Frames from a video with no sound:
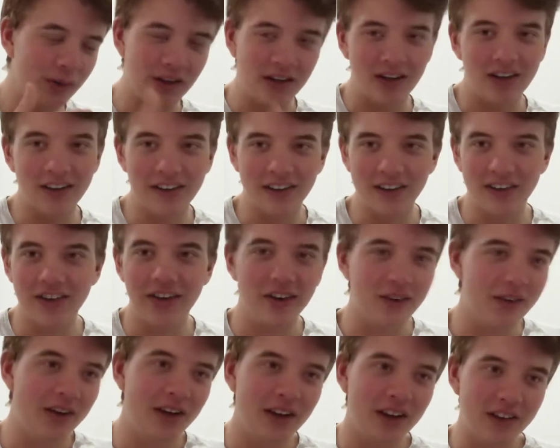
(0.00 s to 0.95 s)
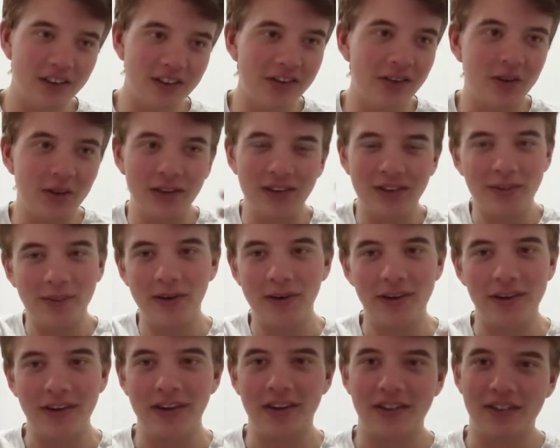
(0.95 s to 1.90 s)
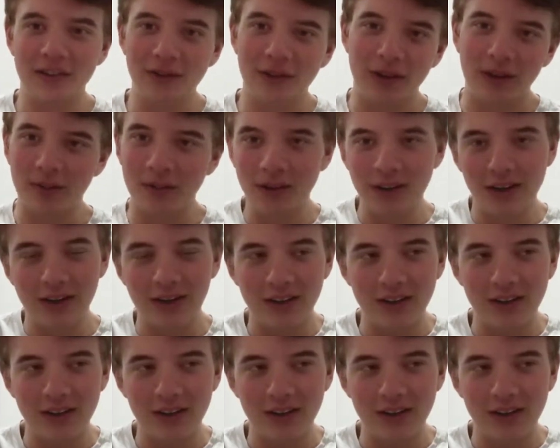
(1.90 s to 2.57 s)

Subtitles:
you want to learn, so you experience sort of,